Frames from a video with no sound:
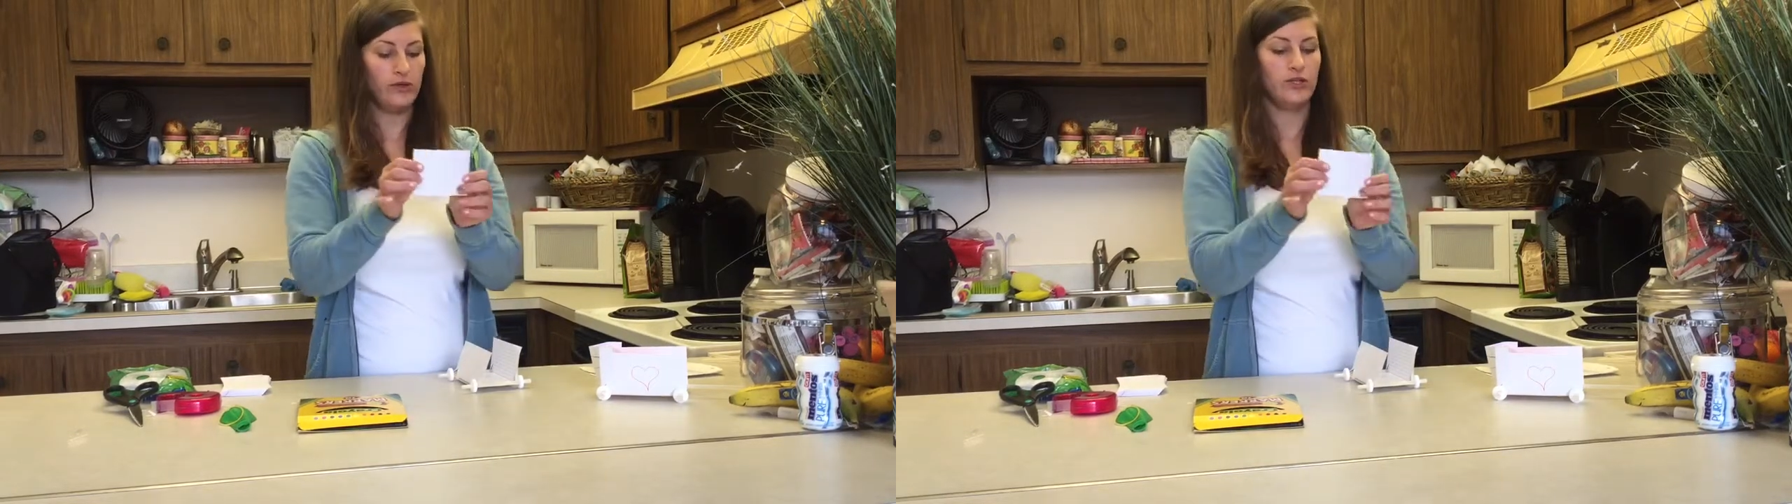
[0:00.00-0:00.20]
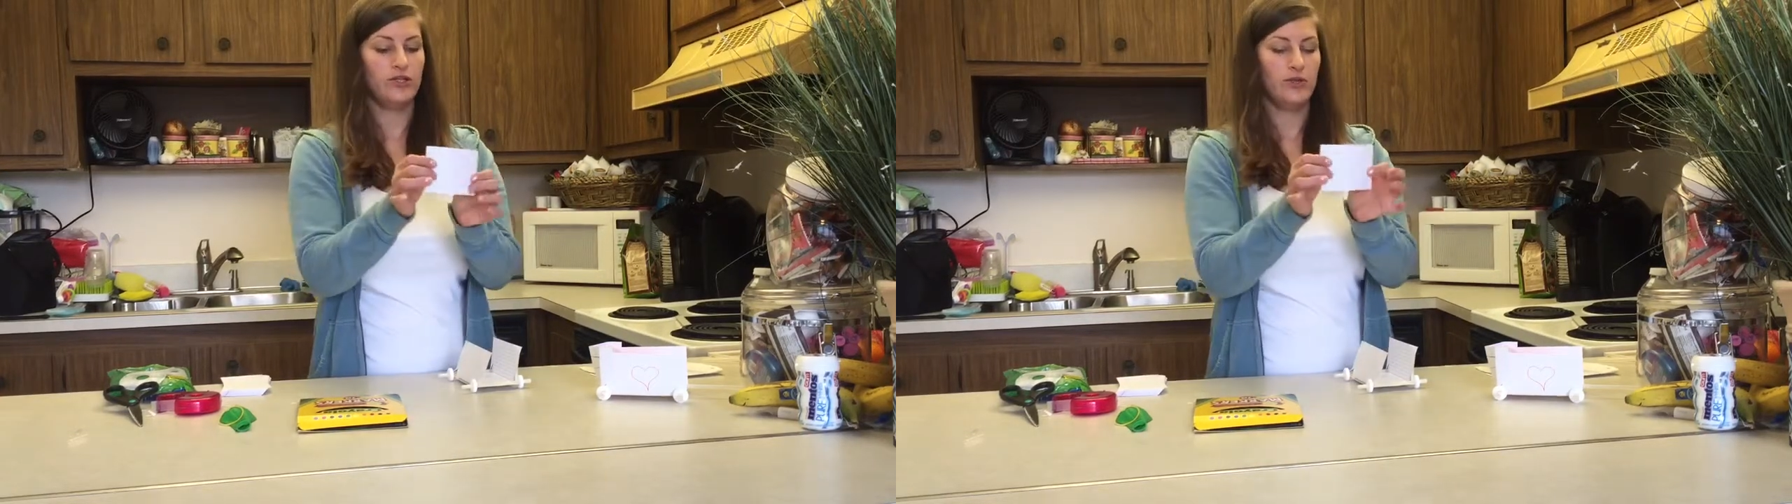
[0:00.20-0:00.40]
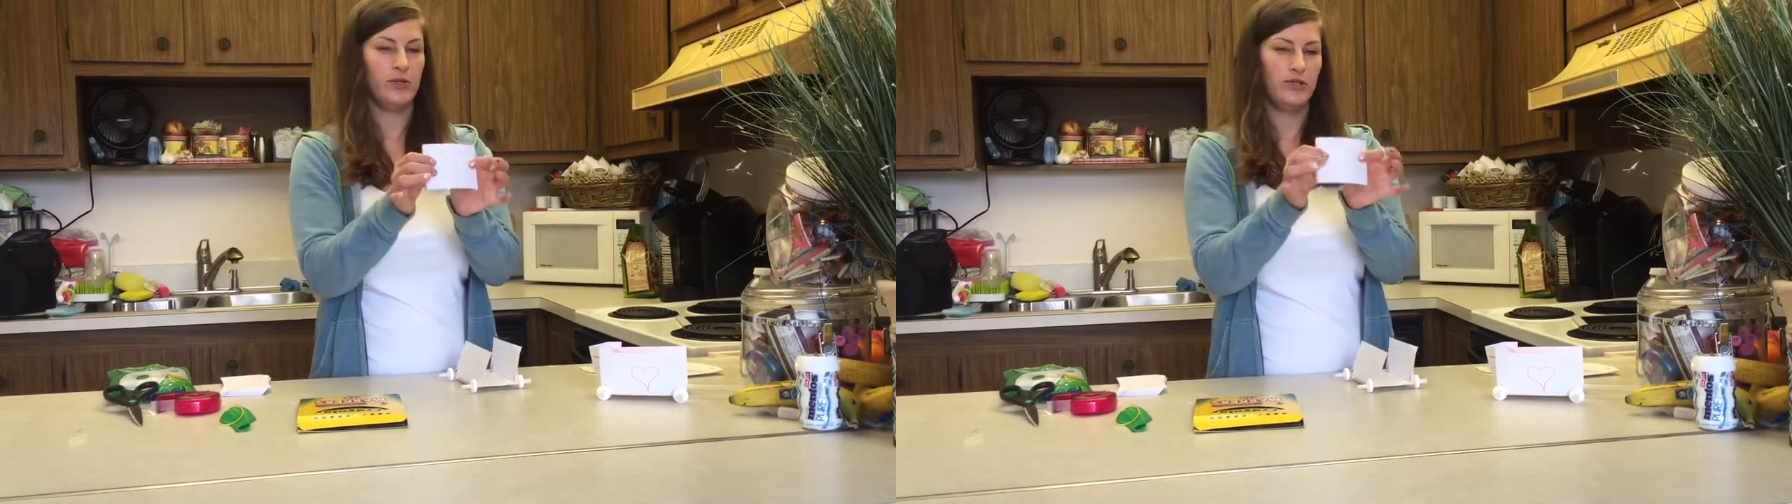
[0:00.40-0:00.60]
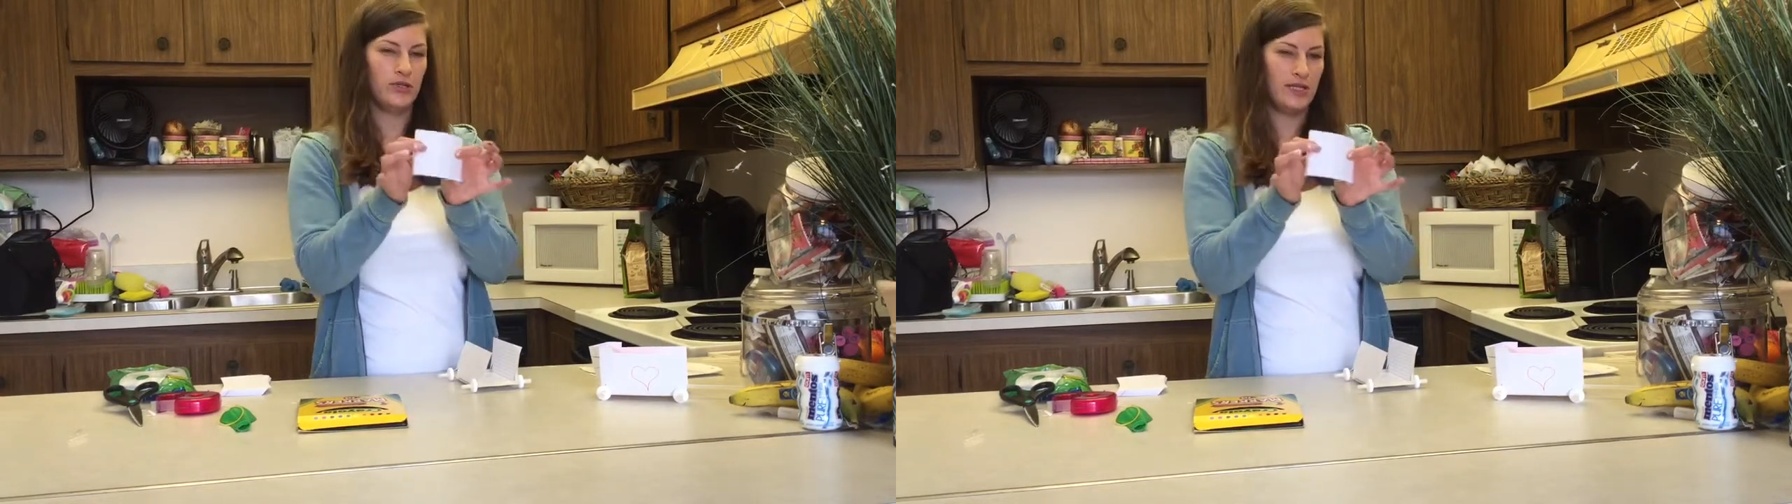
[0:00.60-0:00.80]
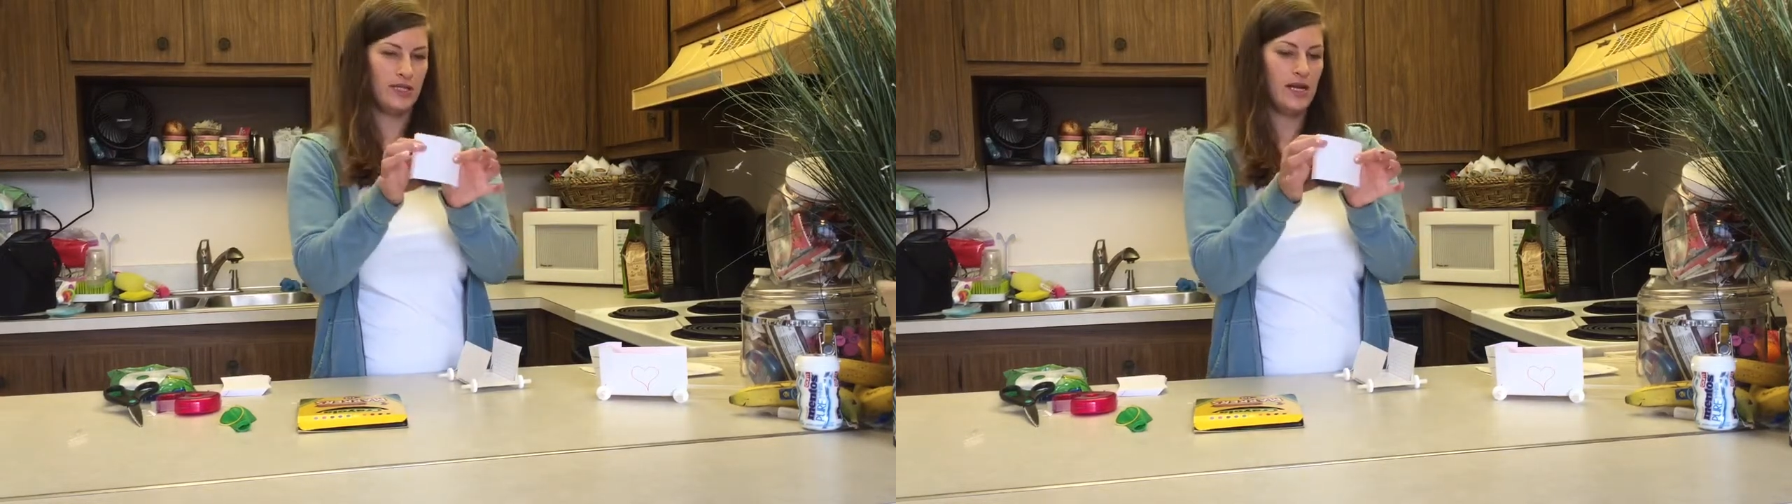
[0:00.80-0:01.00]
can do is you
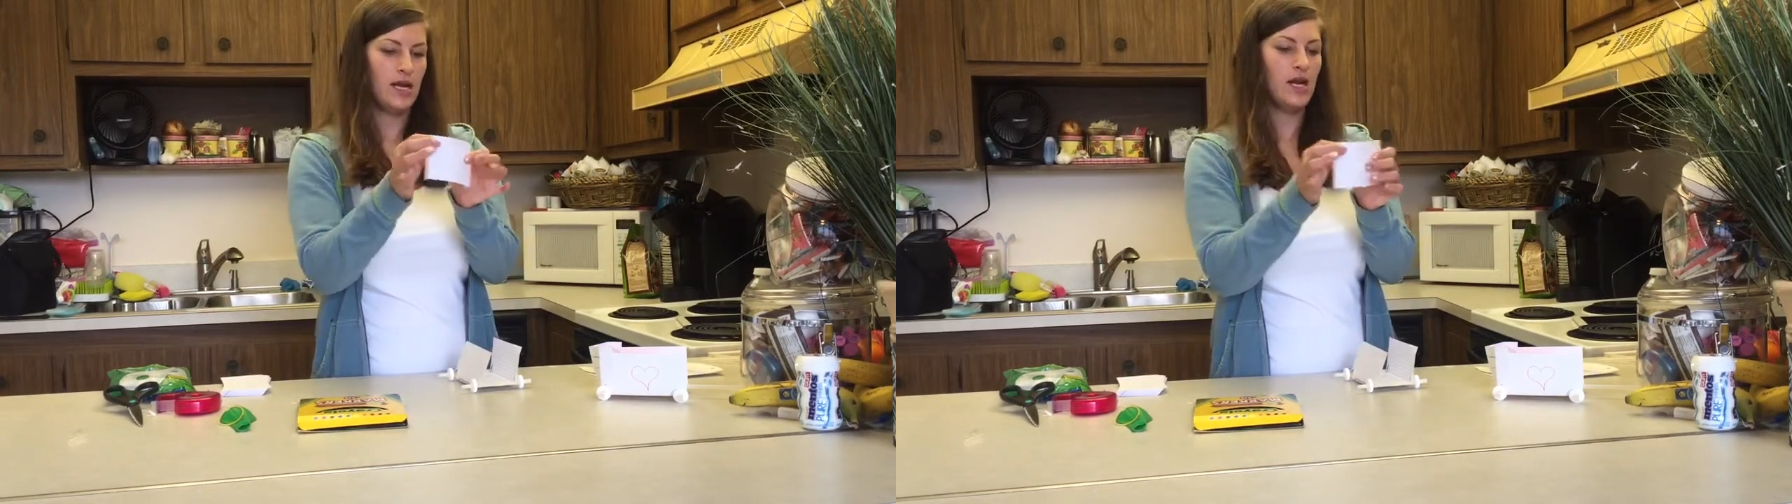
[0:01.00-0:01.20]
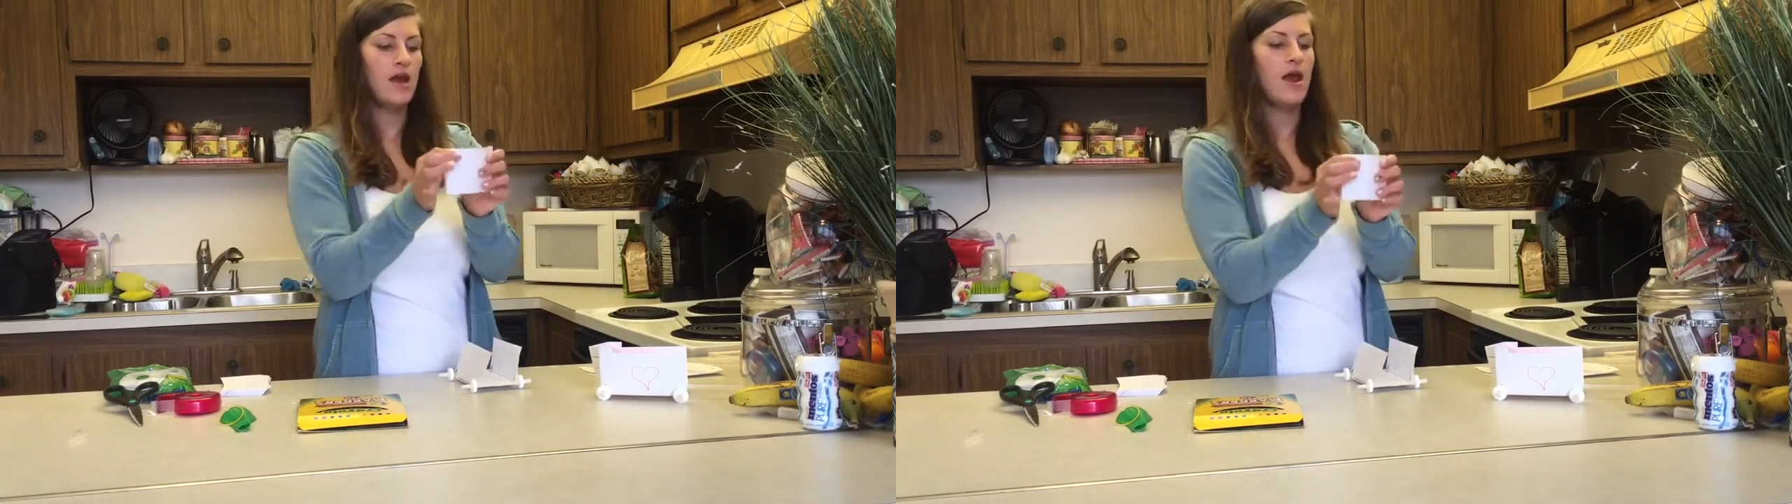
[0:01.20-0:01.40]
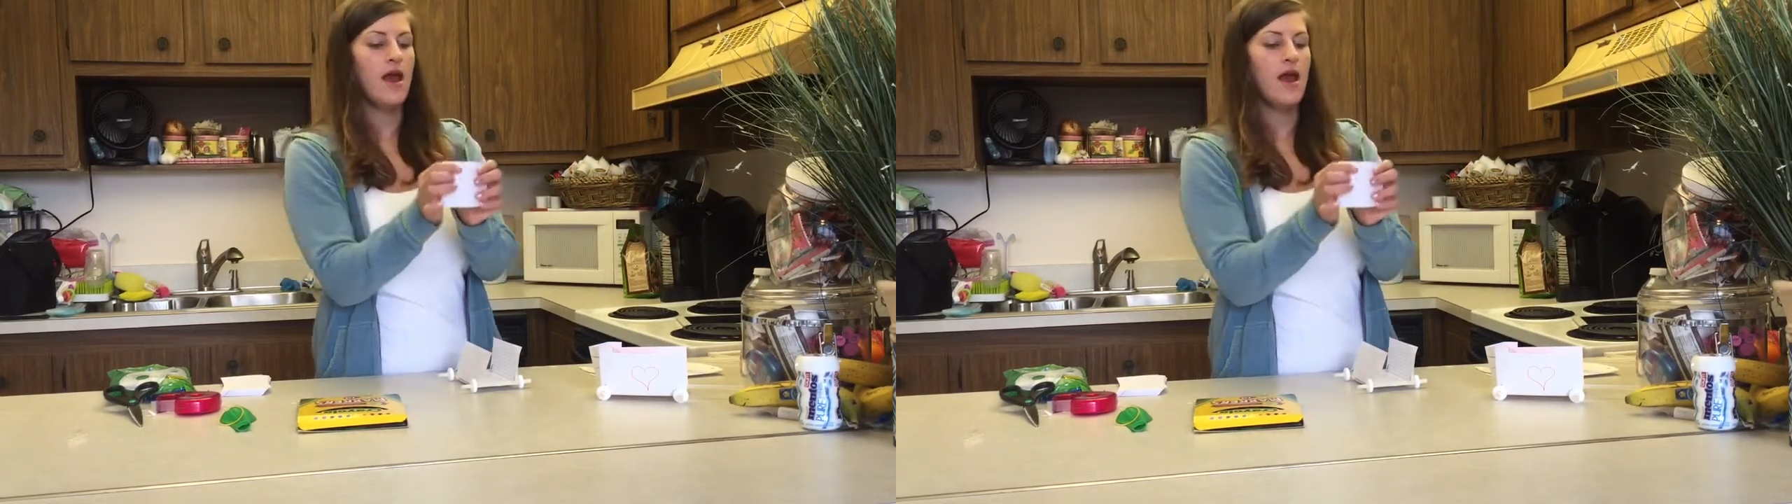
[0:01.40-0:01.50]
can take it